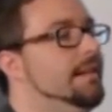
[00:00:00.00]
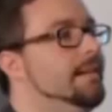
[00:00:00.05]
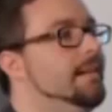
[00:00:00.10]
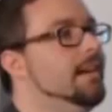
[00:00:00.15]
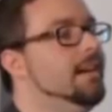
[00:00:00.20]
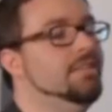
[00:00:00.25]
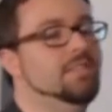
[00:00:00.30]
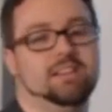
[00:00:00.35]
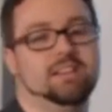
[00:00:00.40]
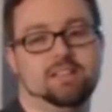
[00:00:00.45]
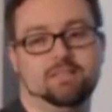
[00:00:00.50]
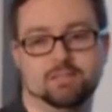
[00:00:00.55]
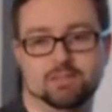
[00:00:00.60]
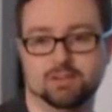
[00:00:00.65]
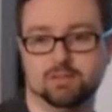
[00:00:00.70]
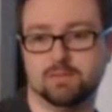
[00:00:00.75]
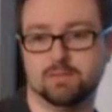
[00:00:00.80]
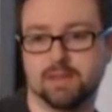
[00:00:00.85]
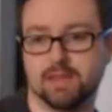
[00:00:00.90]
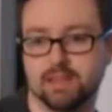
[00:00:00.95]
Can't think off the
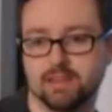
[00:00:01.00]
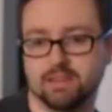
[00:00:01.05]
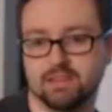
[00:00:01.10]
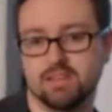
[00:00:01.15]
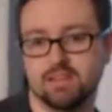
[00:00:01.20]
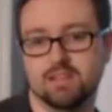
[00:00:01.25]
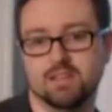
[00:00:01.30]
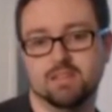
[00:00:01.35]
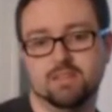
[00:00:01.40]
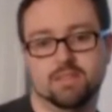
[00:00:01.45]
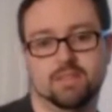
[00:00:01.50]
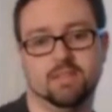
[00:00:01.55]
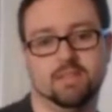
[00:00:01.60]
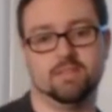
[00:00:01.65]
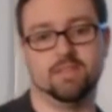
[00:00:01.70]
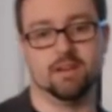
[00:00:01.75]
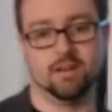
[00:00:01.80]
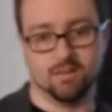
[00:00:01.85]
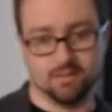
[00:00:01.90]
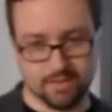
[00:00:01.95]
top of my head.
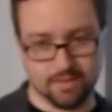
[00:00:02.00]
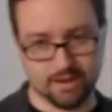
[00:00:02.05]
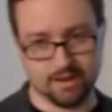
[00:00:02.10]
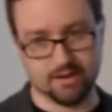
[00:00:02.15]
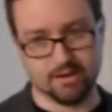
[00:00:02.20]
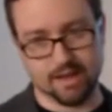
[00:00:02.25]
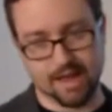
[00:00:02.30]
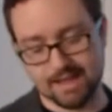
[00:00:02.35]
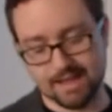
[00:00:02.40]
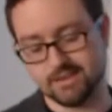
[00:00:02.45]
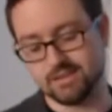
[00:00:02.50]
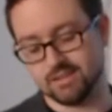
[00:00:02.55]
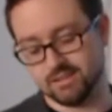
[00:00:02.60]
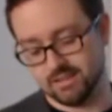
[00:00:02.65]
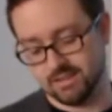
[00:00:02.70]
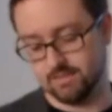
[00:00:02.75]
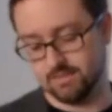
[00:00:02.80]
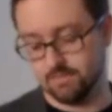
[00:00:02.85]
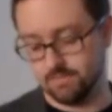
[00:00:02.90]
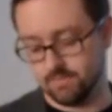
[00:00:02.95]
They're
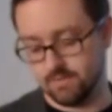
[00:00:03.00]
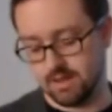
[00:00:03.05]
actually